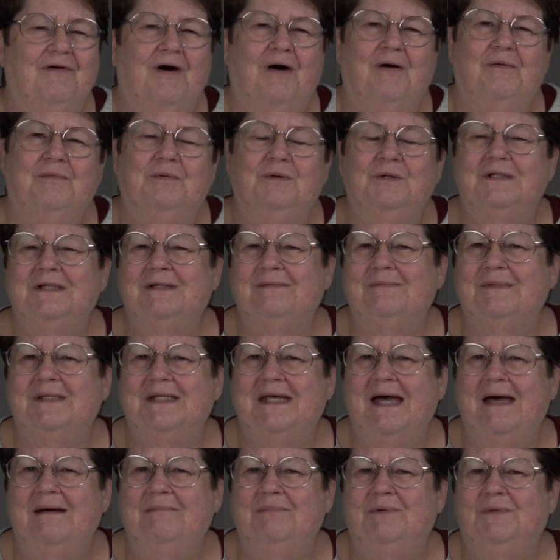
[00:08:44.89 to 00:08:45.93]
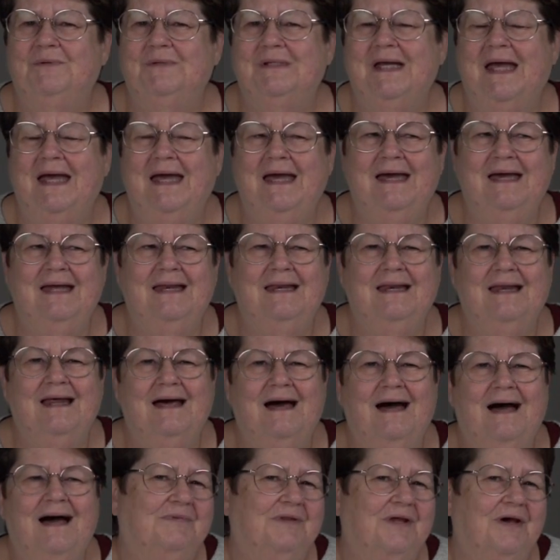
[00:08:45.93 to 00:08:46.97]
I'll put some samples in
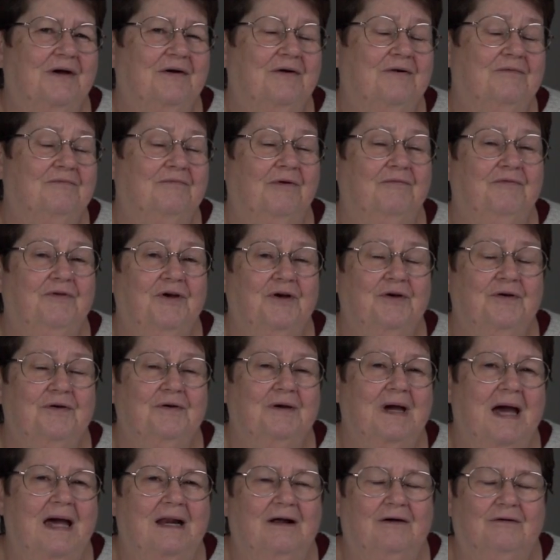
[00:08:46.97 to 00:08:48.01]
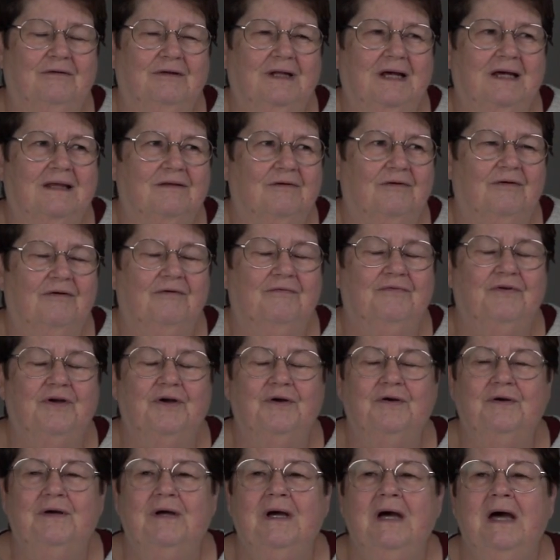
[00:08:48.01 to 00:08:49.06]
the review, and I'll link the
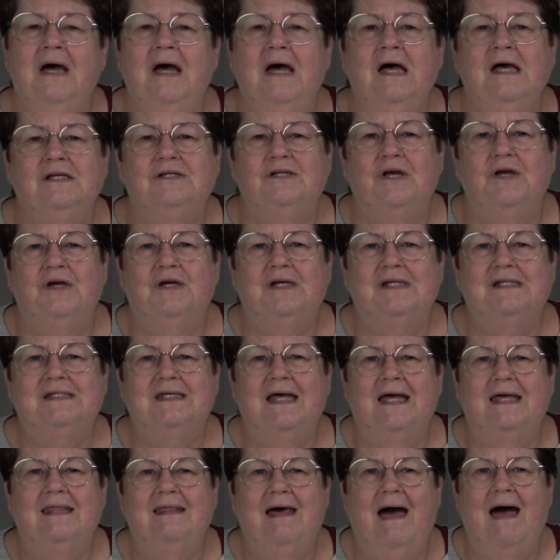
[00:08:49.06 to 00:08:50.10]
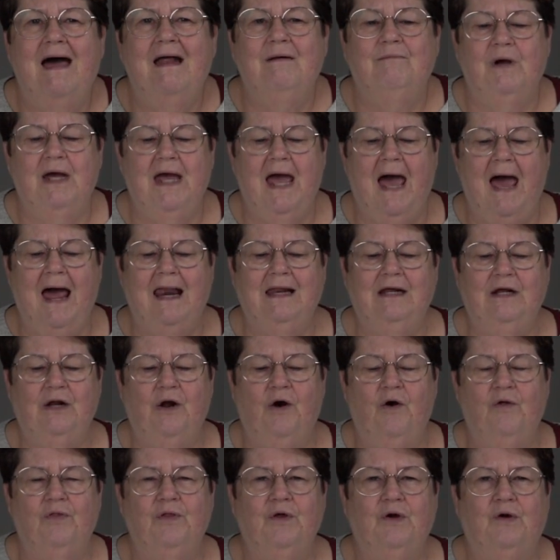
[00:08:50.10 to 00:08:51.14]
review so you can see that. We had it
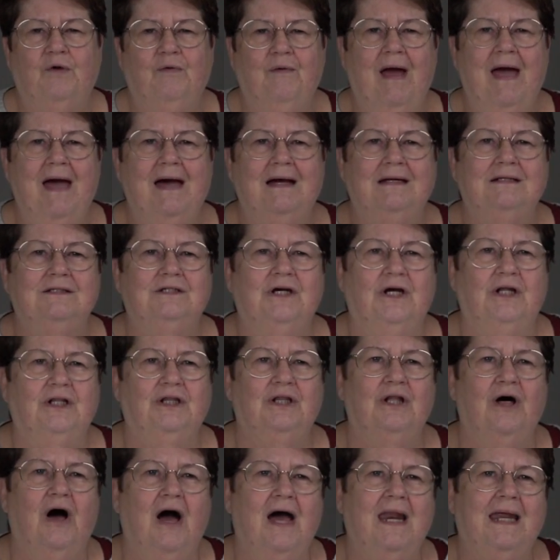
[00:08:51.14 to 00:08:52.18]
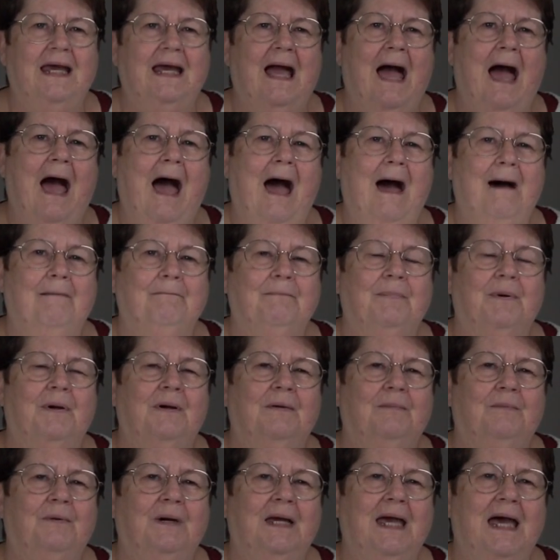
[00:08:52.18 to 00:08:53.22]
on the ground lighting up.
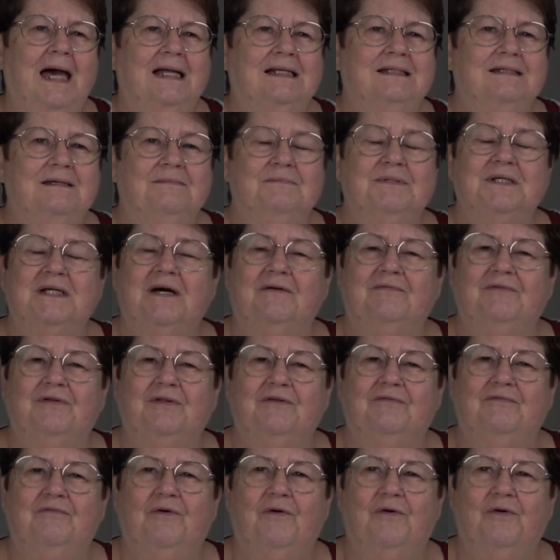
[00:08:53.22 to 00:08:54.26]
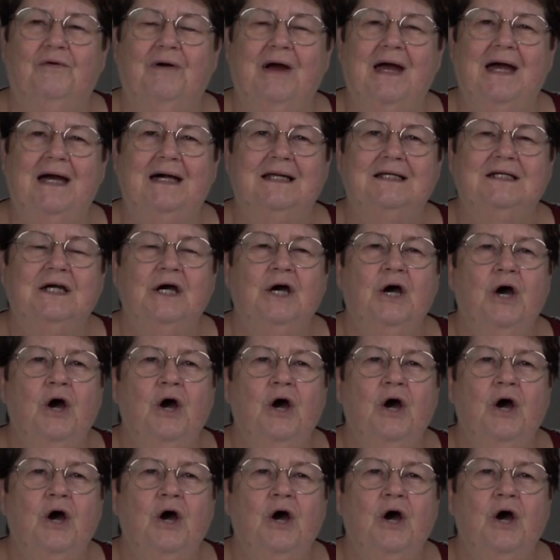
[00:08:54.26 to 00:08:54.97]
We had some stuff in the foreground.